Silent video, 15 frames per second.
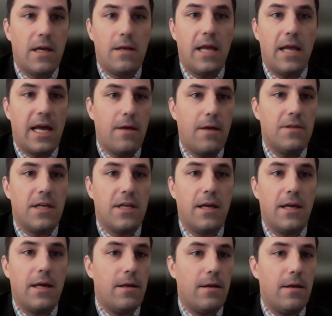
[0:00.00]
an, it's a
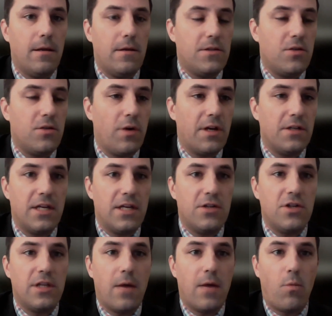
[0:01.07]
it's an
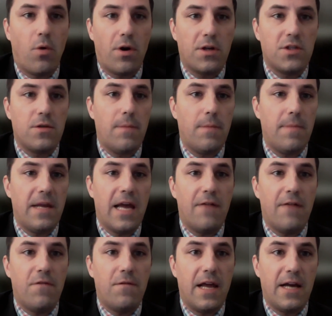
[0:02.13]
organization that works on
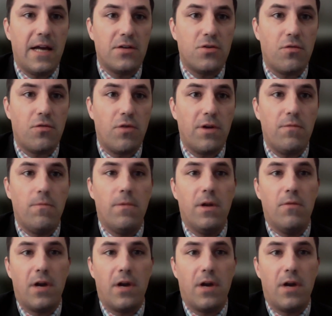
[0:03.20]
behalf of National Grid